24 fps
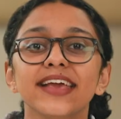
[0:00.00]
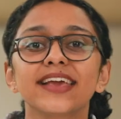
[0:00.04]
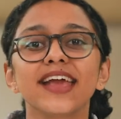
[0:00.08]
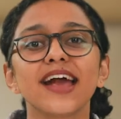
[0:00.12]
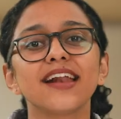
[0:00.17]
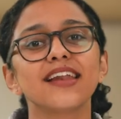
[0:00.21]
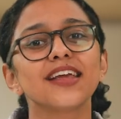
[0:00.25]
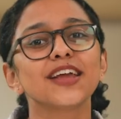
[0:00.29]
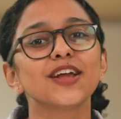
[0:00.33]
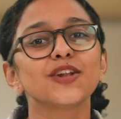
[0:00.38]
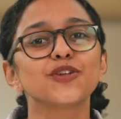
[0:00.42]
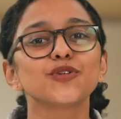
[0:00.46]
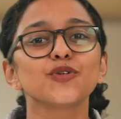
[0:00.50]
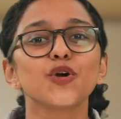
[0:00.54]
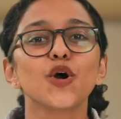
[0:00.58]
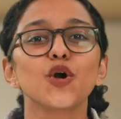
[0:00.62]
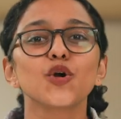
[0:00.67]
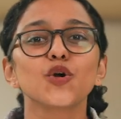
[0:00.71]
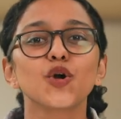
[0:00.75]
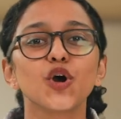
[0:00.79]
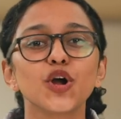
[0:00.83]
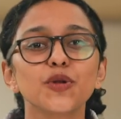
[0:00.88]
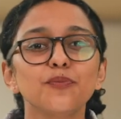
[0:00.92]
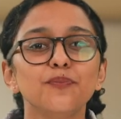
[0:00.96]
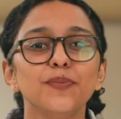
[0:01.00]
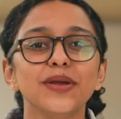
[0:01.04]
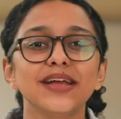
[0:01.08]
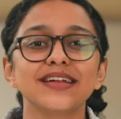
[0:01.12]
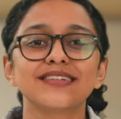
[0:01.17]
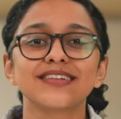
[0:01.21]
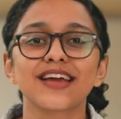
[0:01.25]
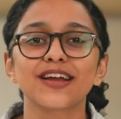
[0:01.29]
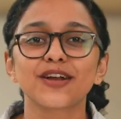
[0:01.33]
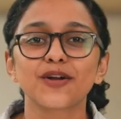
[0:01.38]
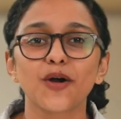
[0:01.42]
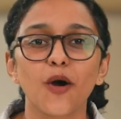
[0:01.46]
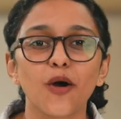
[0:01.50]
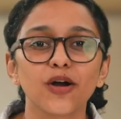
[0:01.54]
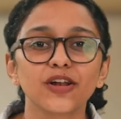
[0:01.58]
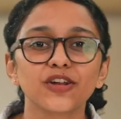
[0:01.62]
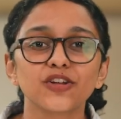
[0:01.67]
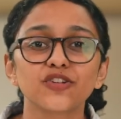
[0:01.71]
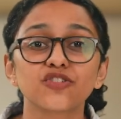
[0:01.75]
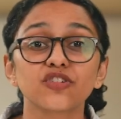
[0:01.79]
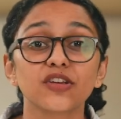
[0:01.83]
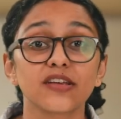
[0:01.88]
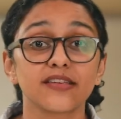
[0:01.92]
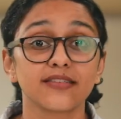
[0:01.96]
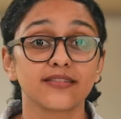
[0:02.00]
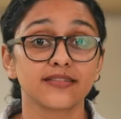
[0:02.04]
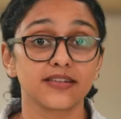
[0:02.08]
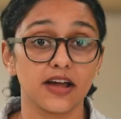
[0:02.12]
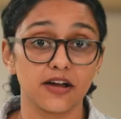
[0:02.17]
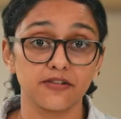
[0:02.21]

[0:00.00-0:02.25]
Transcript: Getting into a good B.Tech college is